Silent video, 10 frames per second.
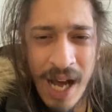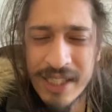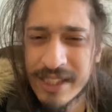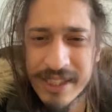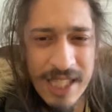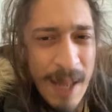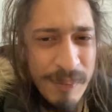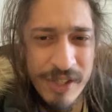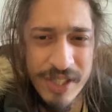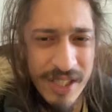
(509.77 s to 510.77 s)
I'll just
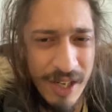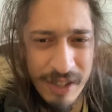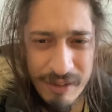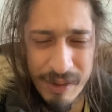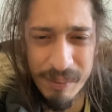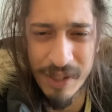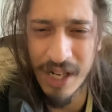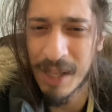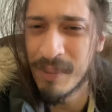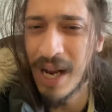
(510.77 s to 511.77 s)
slap the shit out of him. You
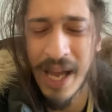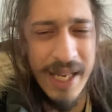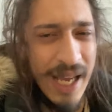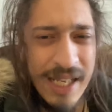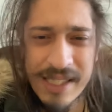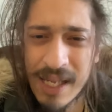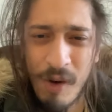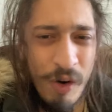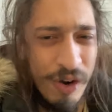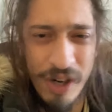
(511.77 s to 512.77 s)
know what I mean? I can't
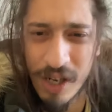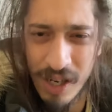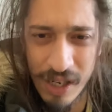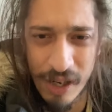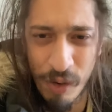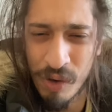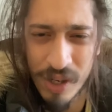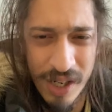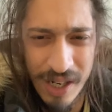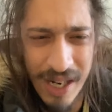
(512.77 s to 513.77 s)
accept, or, or her, or
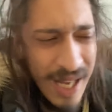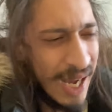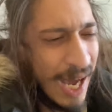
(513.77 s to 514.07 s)
her.